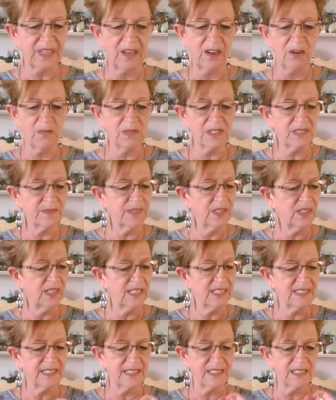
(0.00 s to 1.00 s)
I almost feel
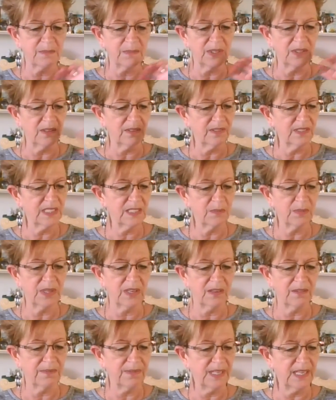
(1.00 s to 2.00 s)
like it's a smell of some
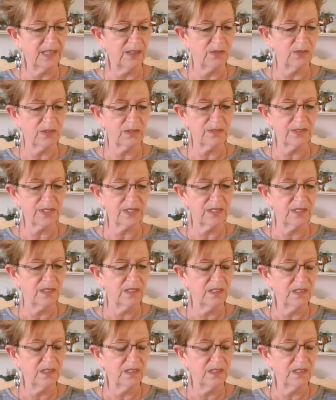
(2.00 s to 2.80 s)
kind of flowers.